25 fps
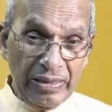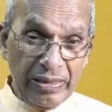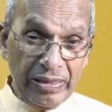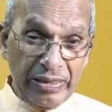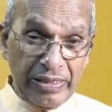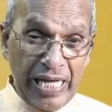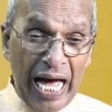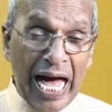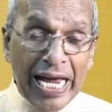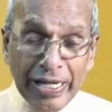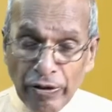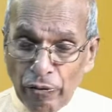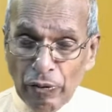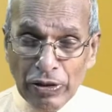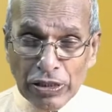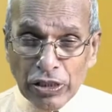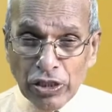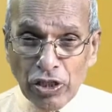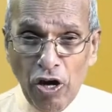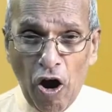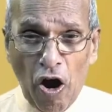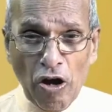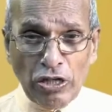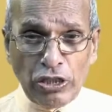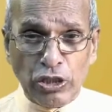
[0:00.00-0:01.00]
That
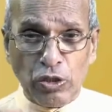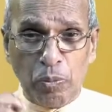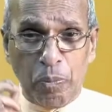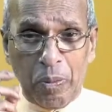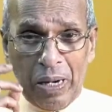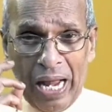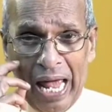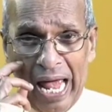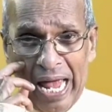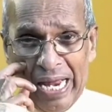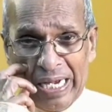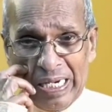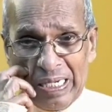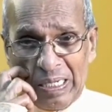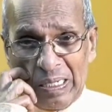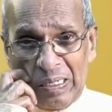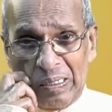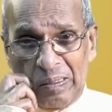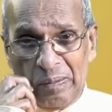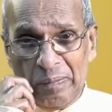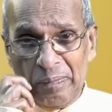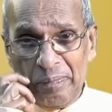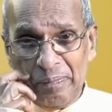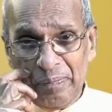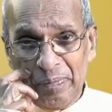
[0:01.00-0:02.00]
was God's plan.
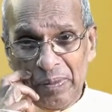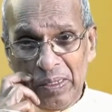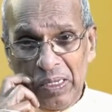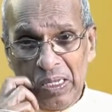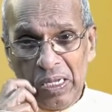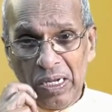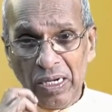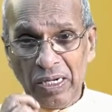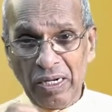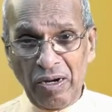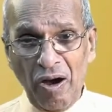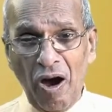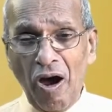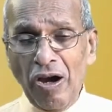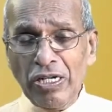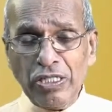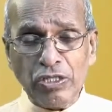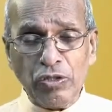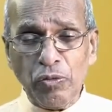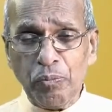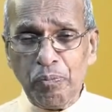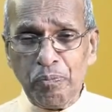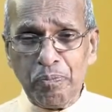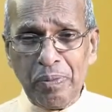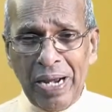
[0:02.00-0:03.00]

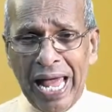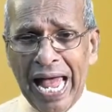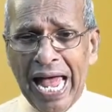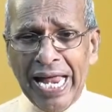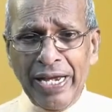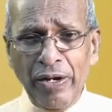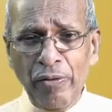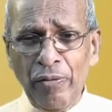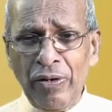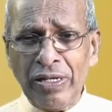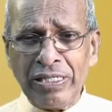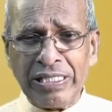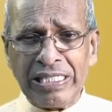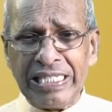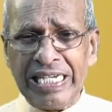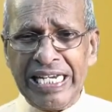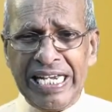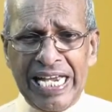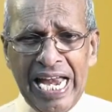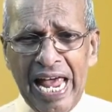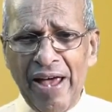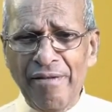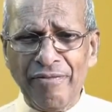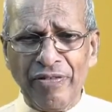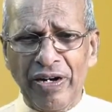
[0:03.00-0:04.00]
God's plan was
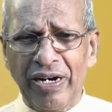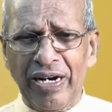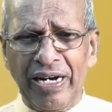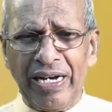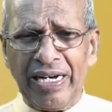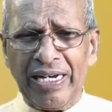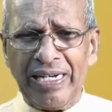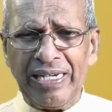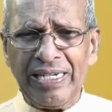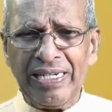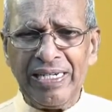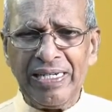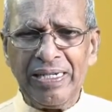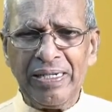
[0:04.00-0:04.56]
never